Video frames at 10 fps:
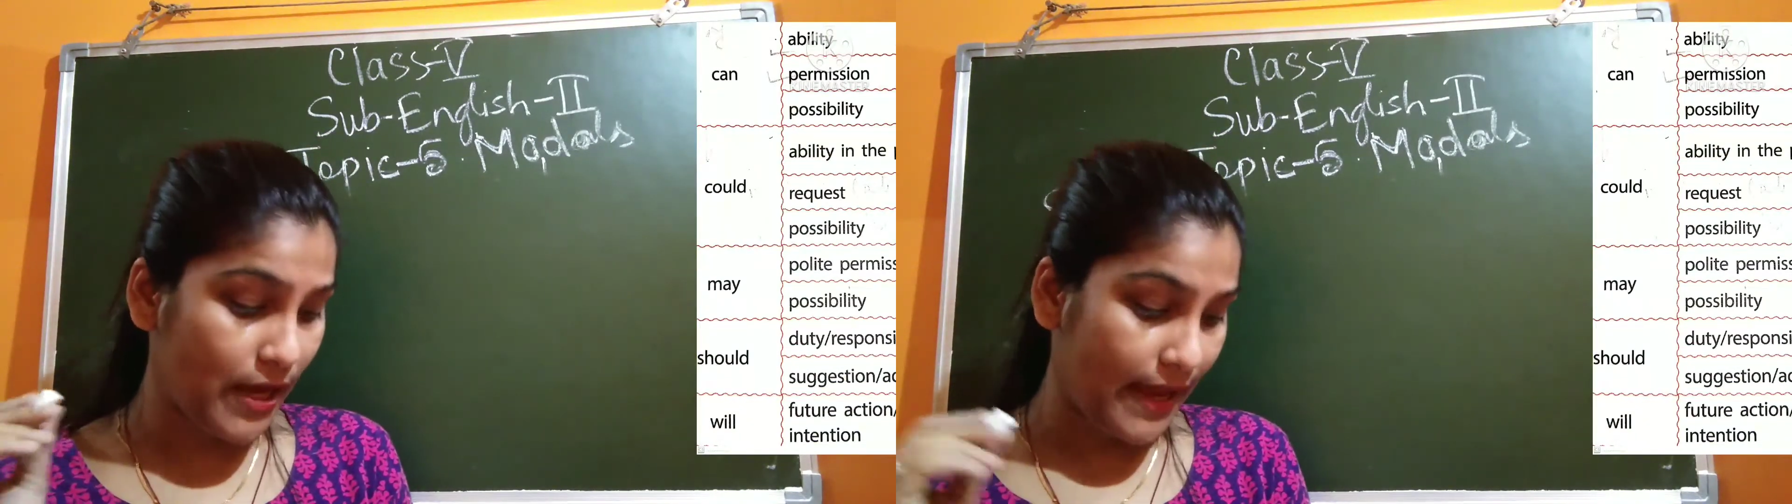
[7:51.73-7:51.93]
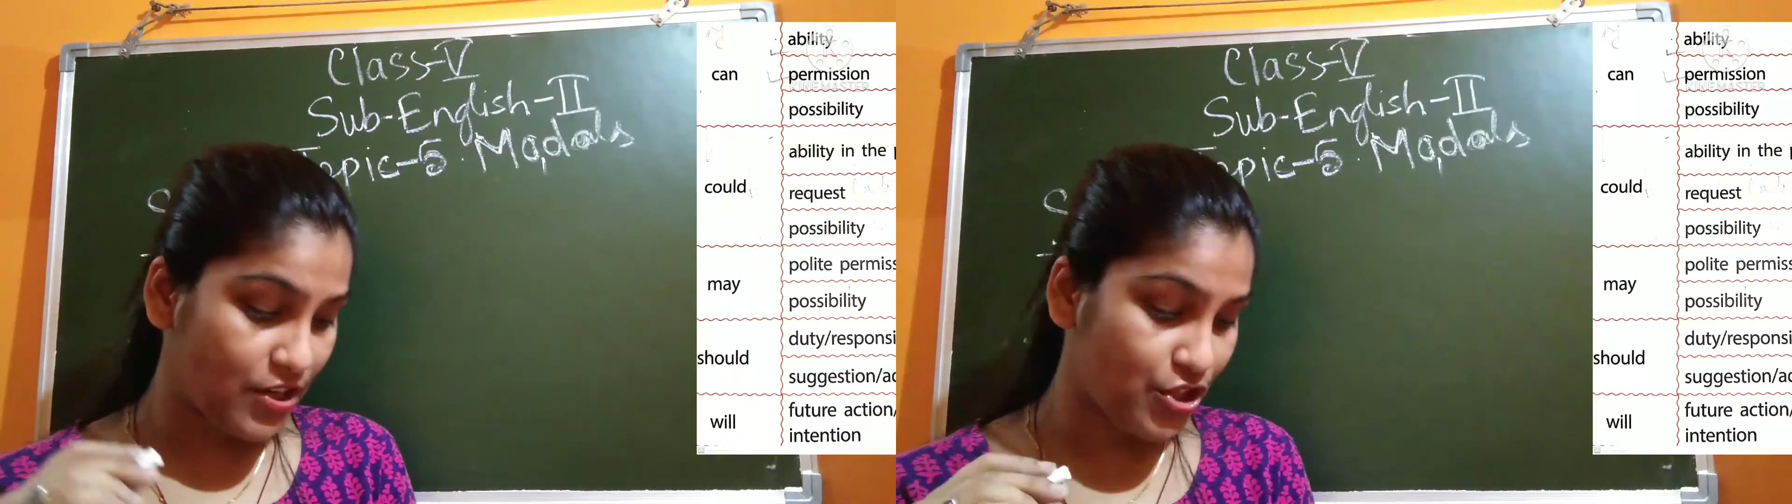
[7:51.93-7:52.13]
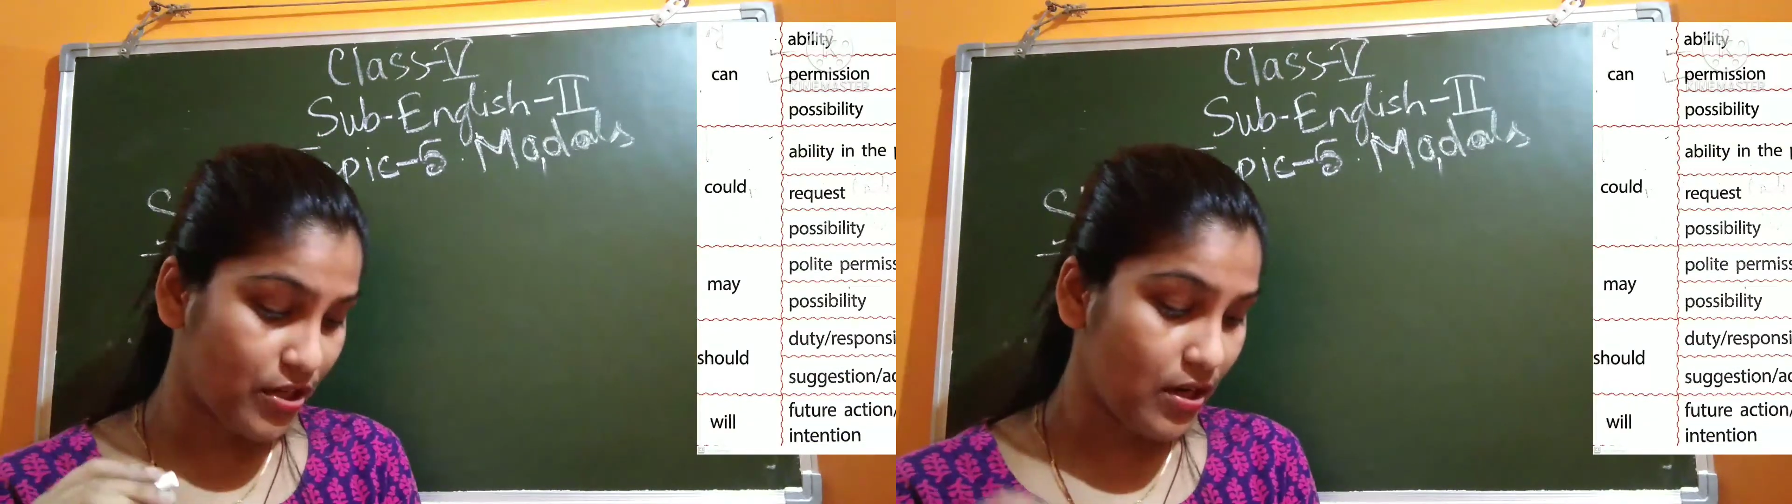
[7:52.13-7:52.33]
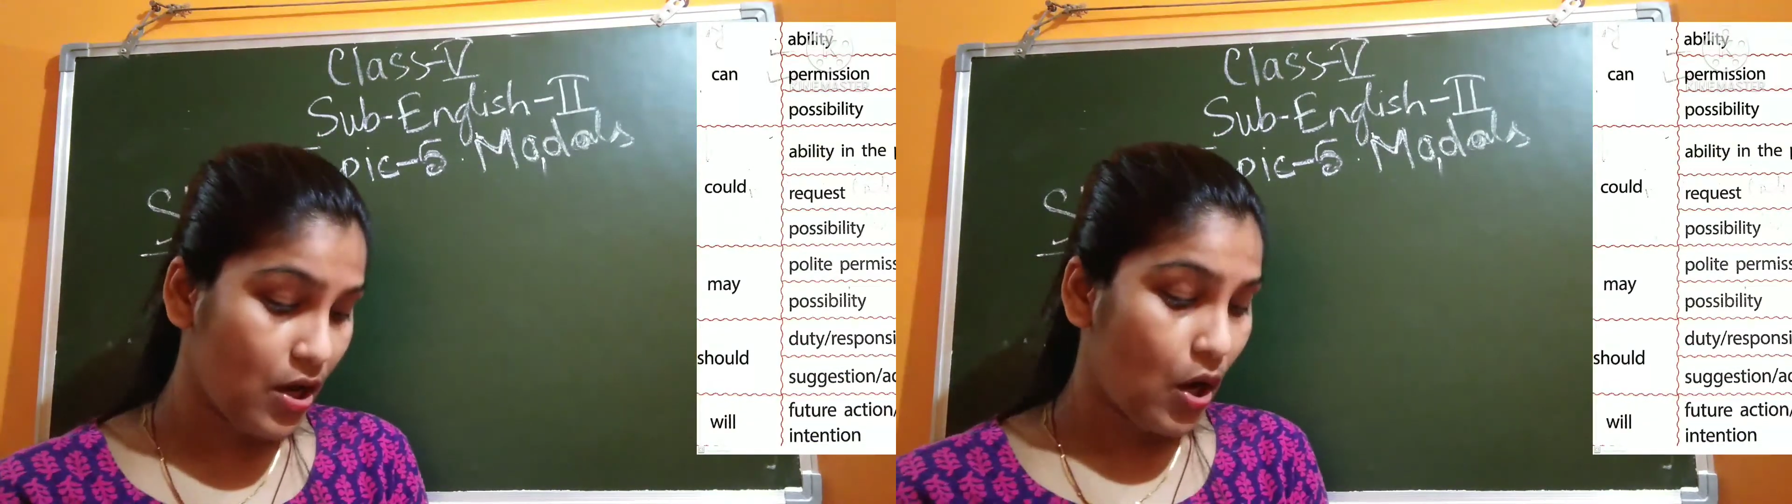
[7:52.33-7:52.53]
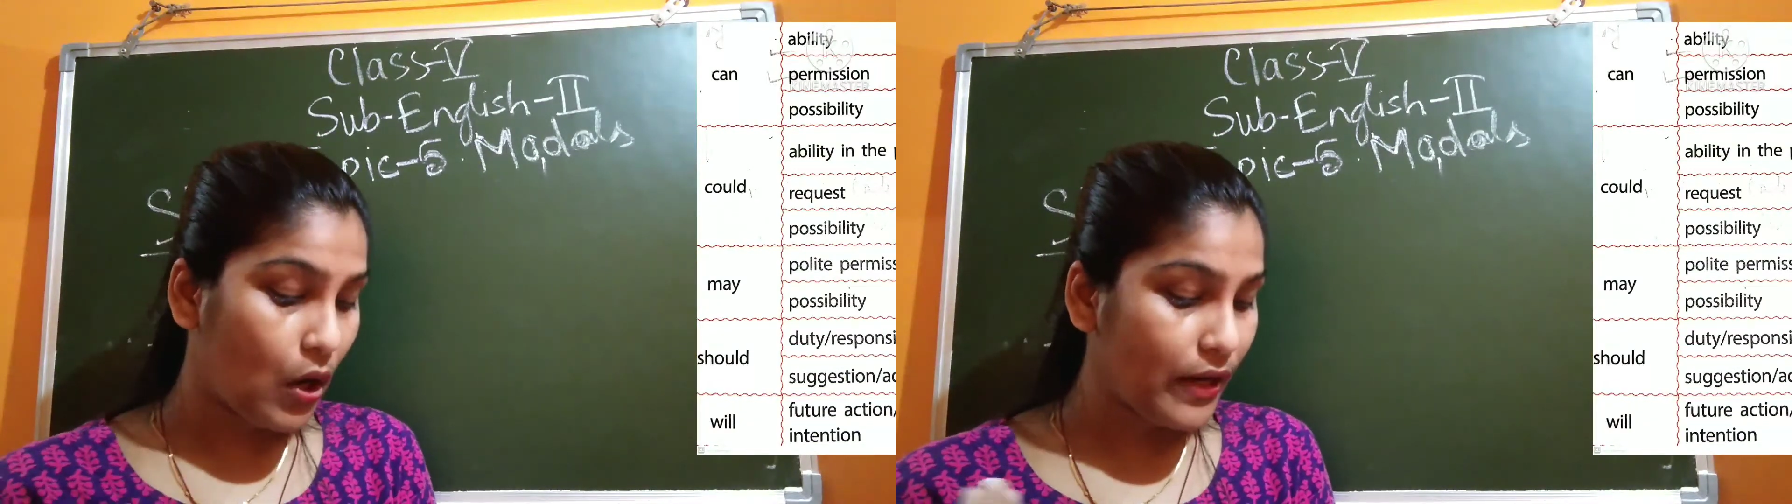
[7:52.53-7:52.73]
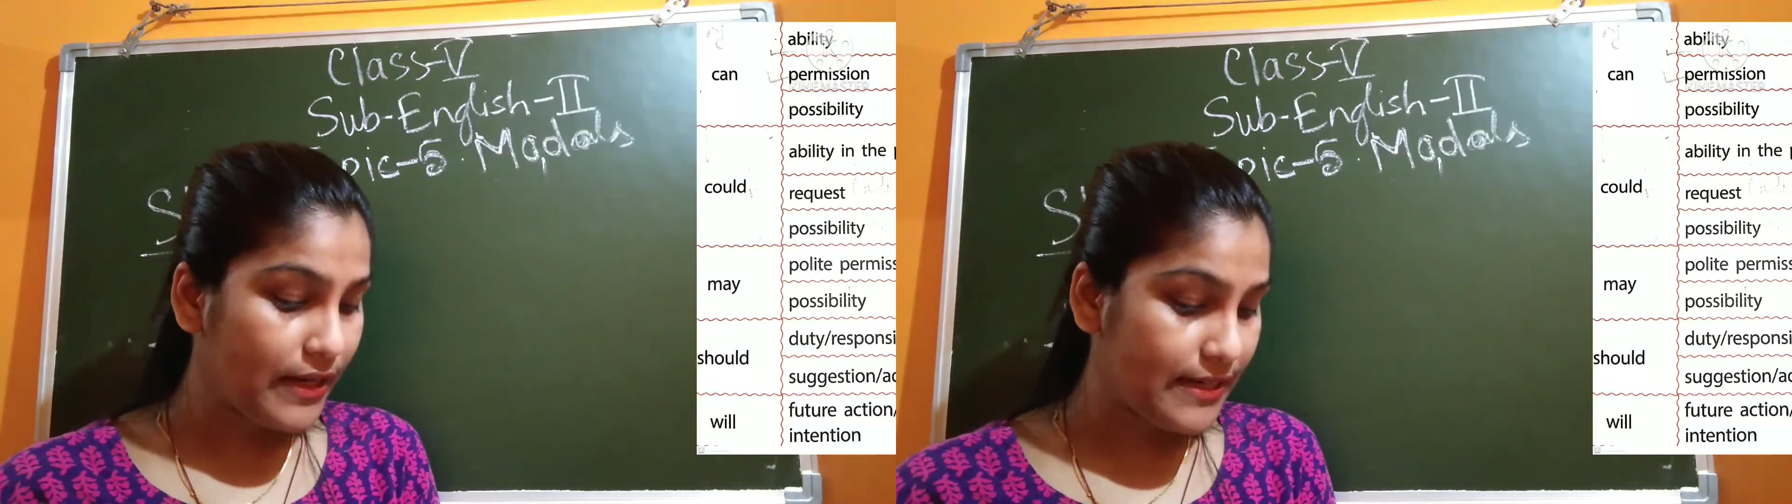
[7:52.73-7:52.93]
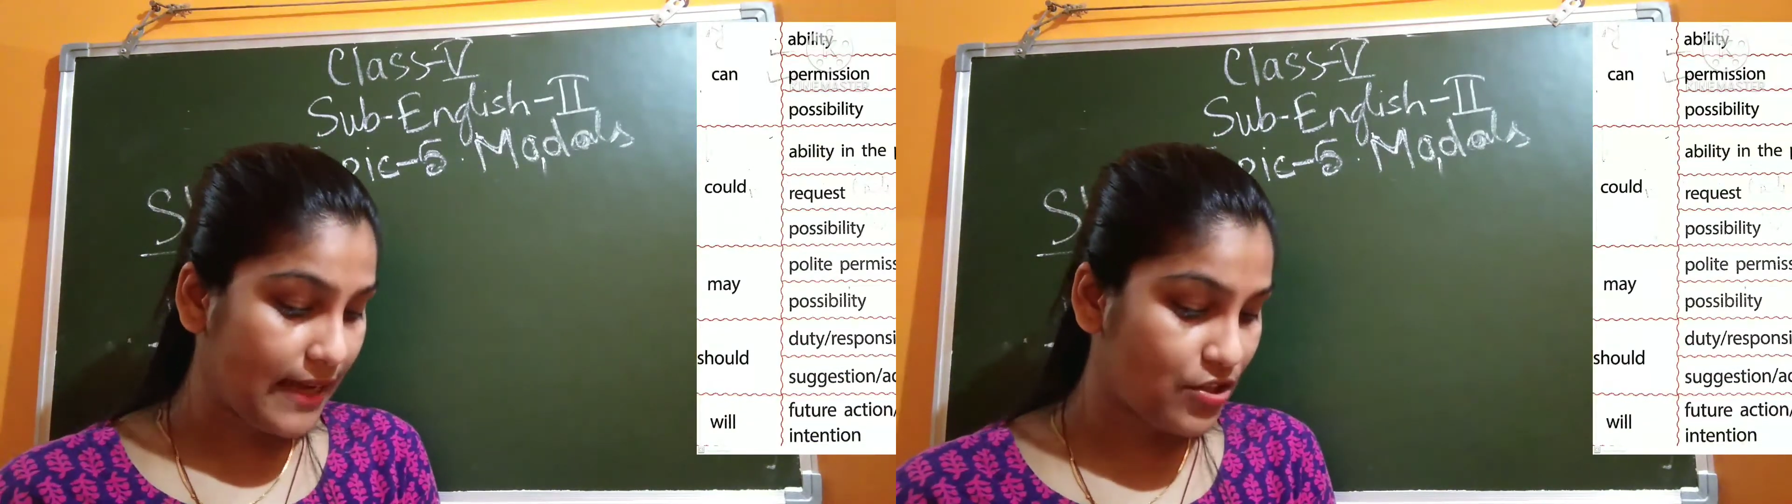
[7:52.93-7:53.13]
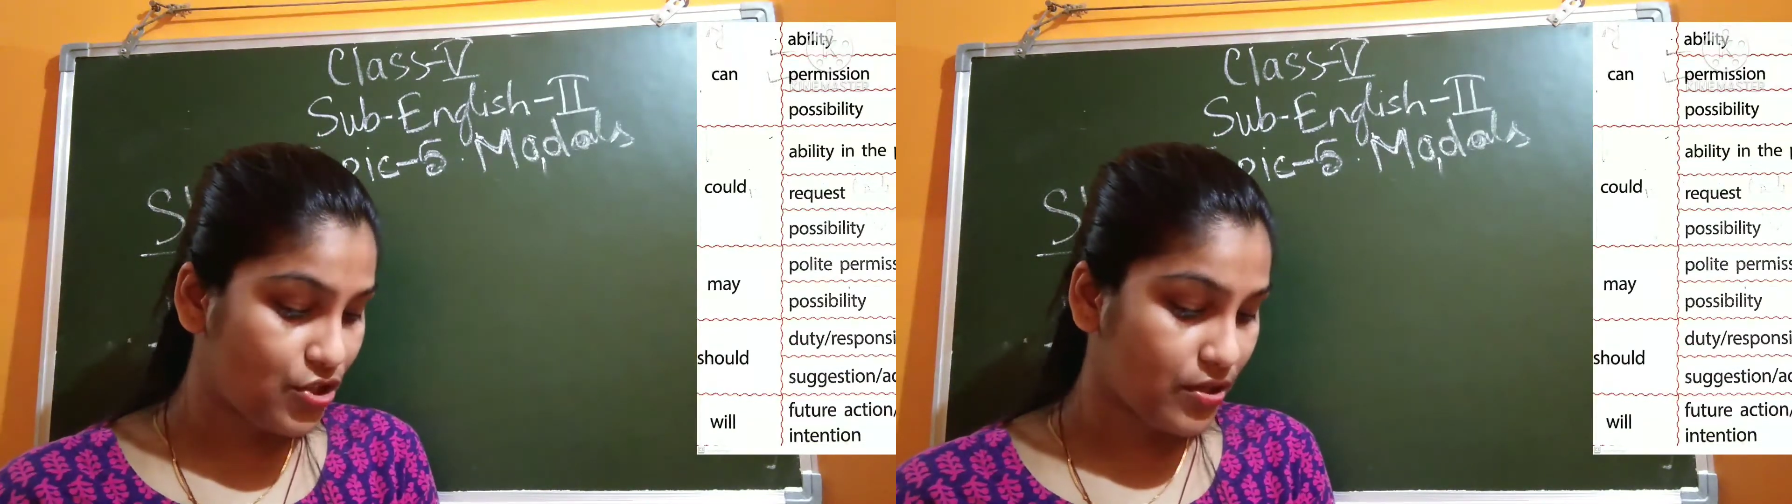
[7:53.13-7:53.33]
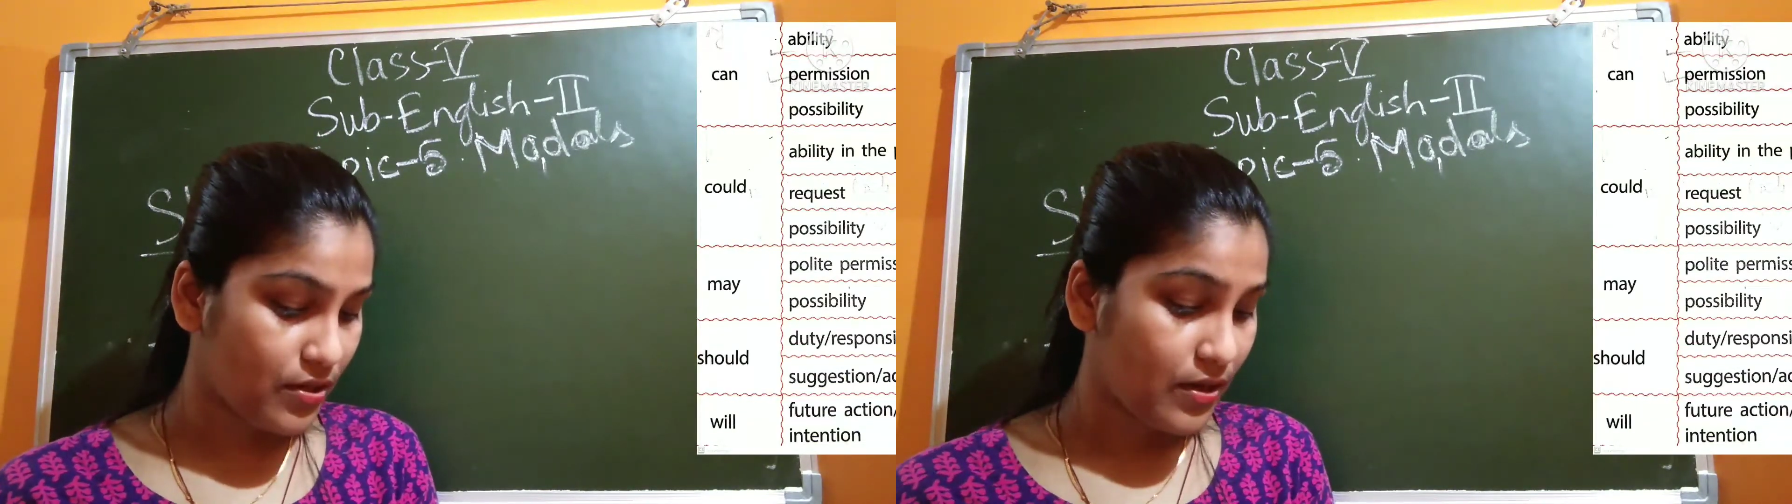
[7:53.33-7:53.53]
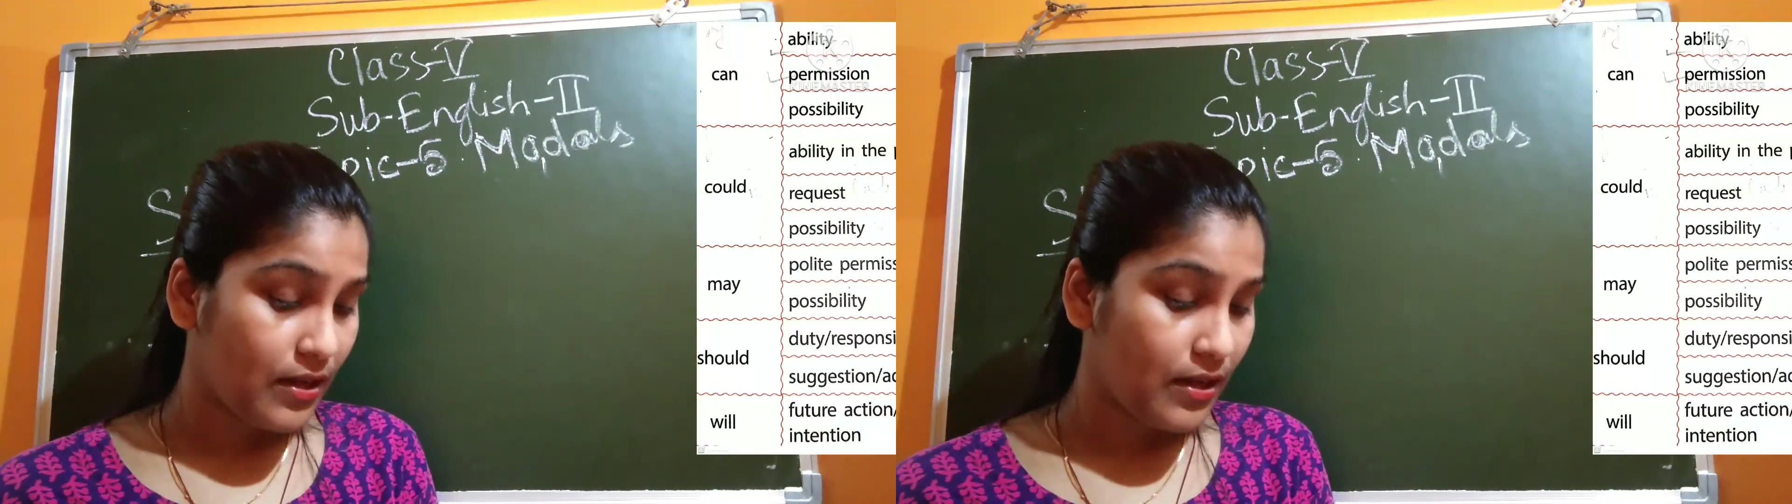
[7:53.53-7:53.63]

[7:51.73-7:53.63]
action or intention.